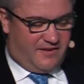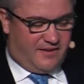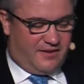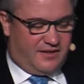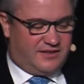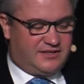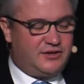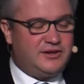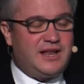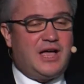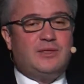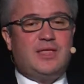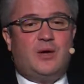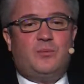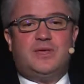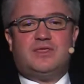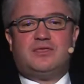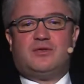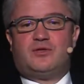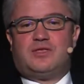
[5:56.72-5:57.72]
So now that
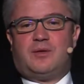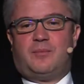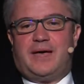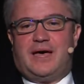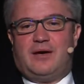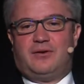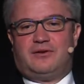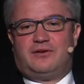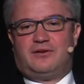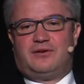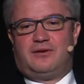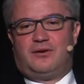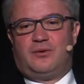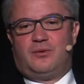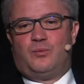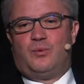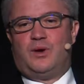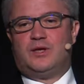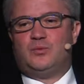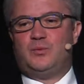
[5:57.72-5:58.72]
we thought about
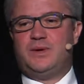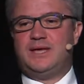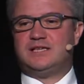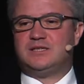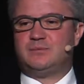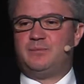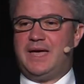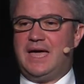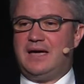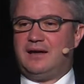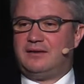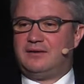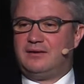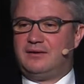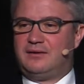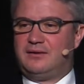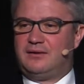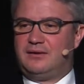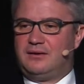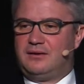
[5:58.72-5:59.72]
what we expect,
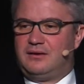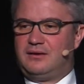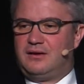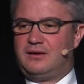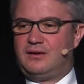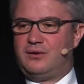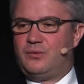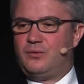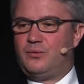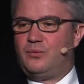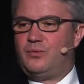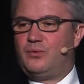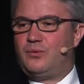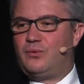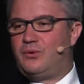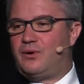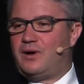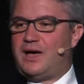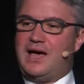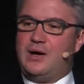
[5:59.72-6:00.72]

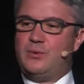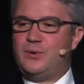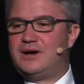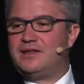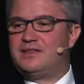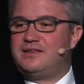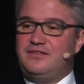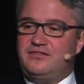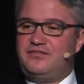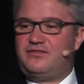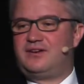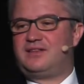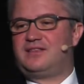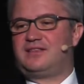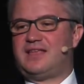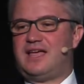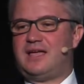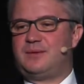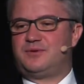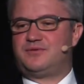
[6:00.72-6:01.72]
our different
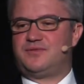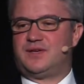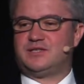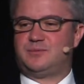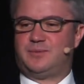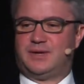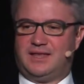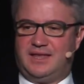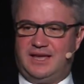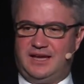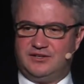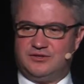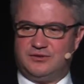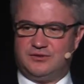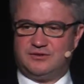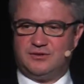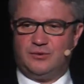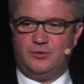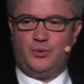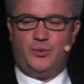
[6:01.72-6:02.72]
types of
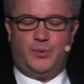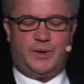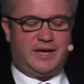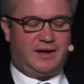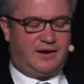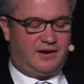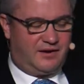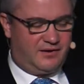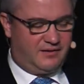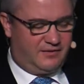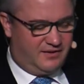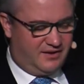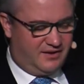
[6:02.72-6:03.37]
expectations, who we are,